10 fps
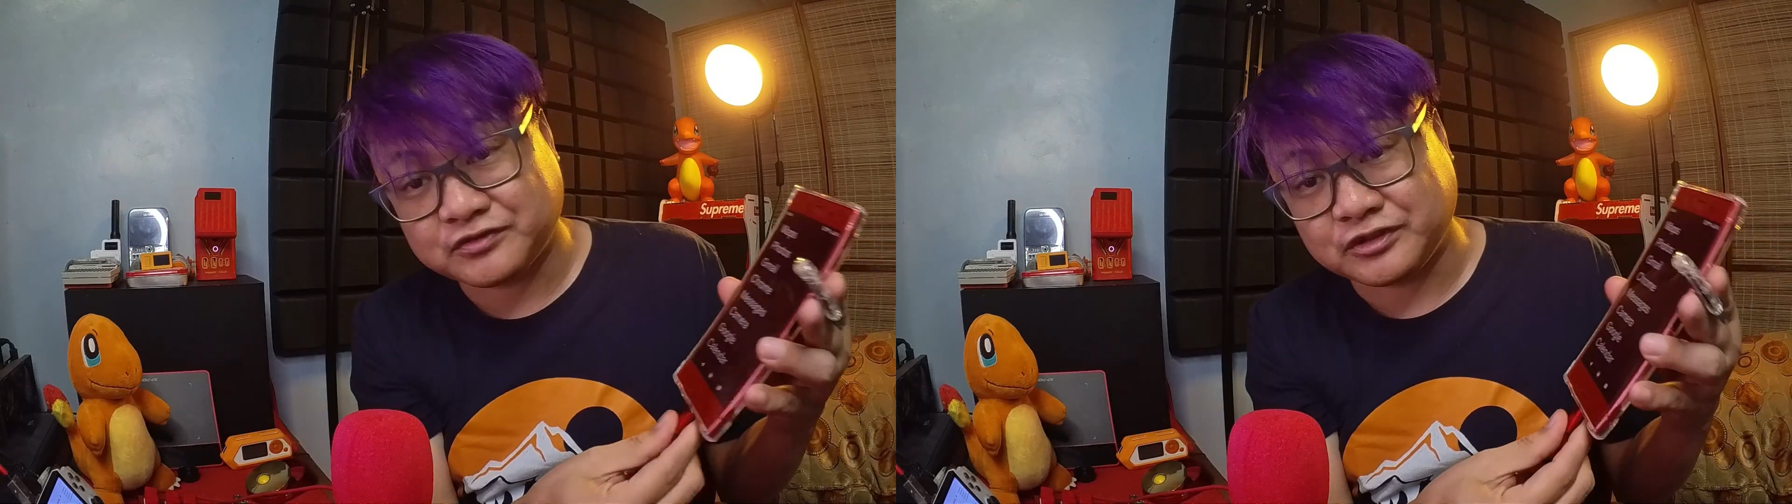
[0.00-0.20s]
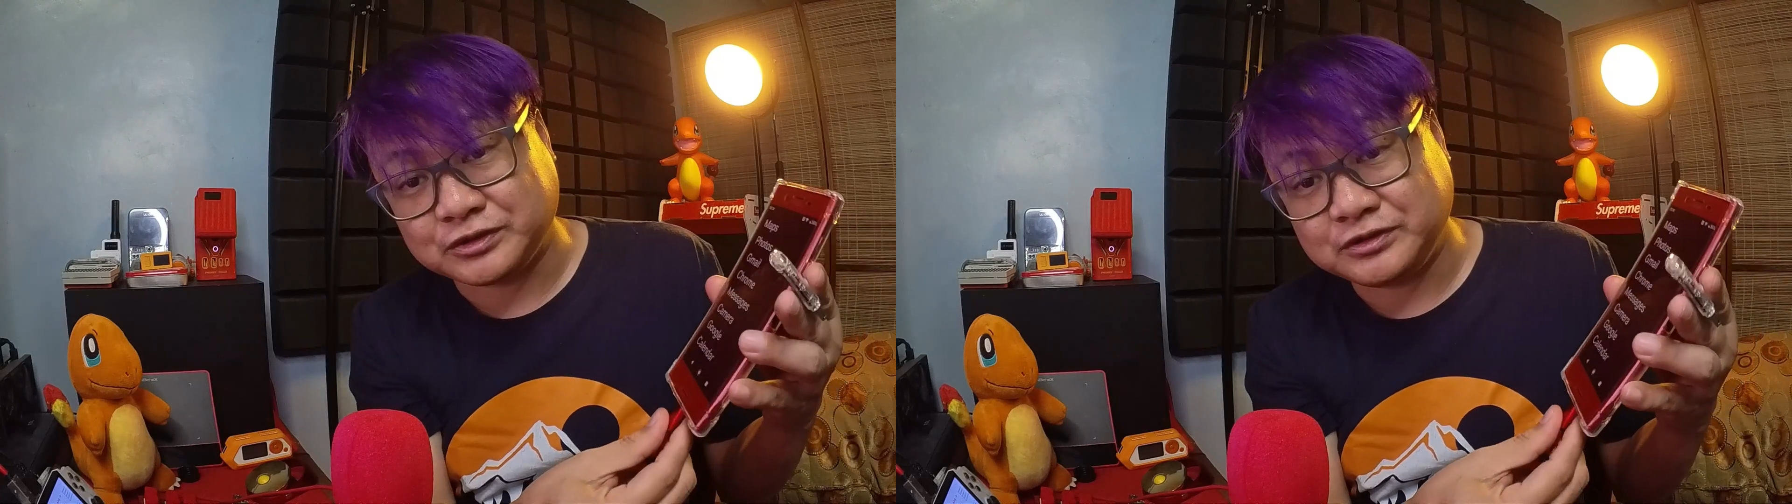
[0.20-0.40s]

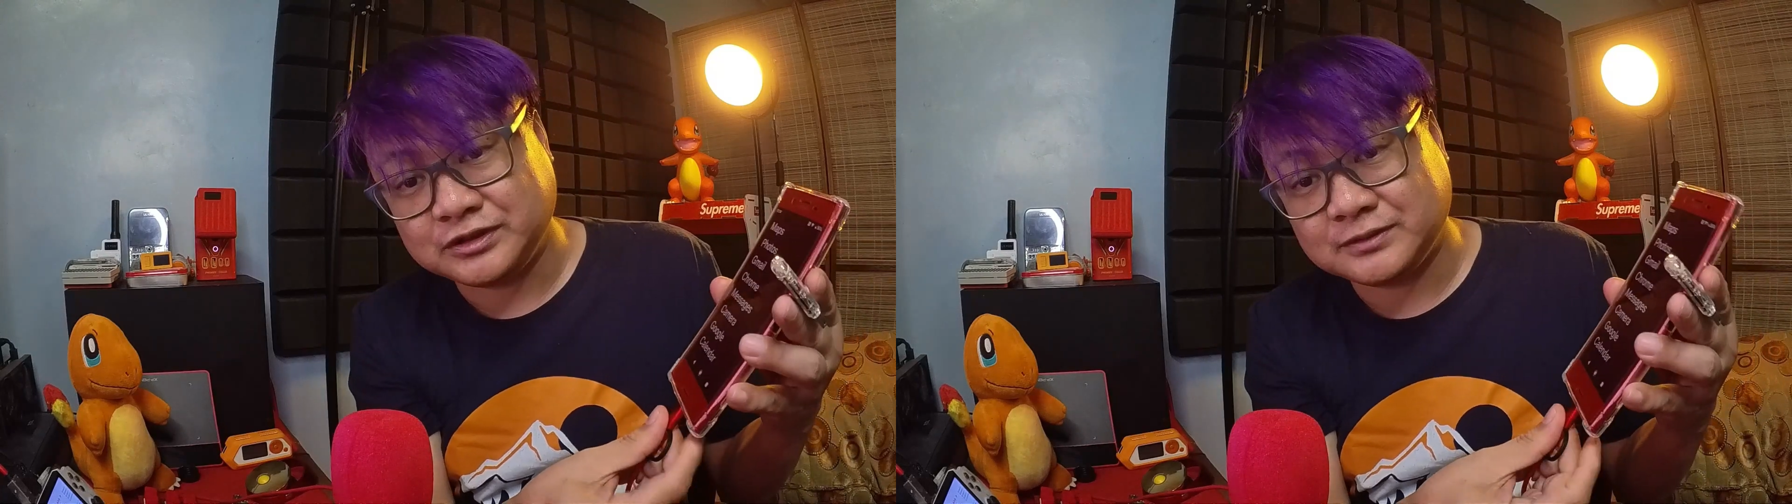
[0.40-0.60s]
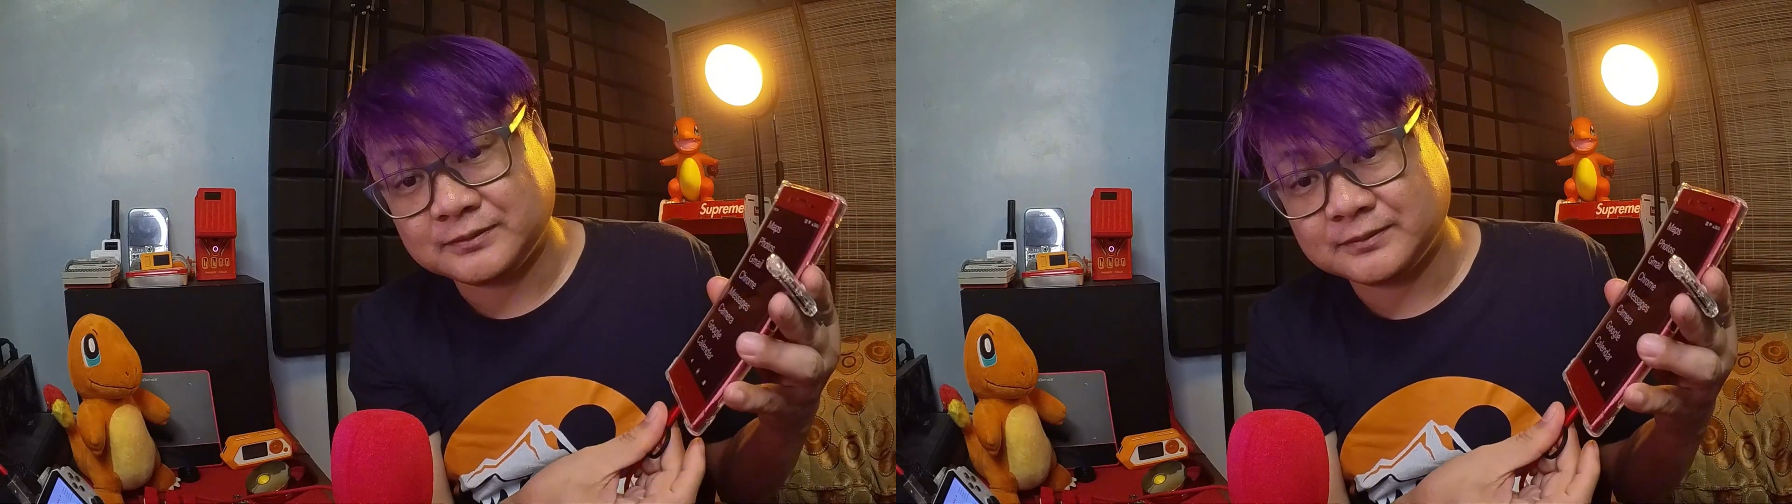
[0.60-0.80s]
phone